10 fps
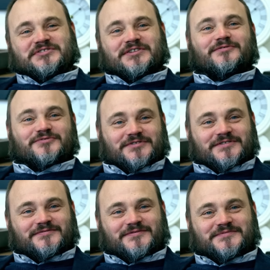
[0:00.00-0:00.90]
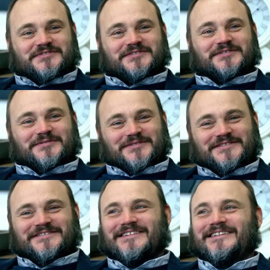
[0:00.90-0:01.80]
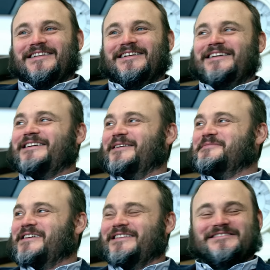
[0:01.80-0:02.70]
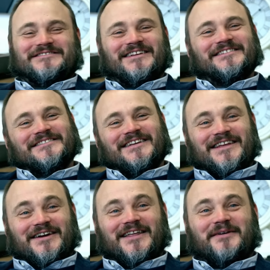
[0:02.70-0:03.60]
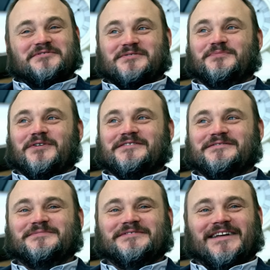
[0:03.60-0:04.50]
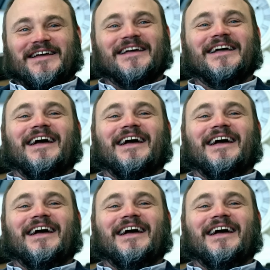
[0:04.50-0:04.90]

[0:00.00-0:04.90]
his children from school. He comes out the shed and there they are. That would surprise him, wouldn't it?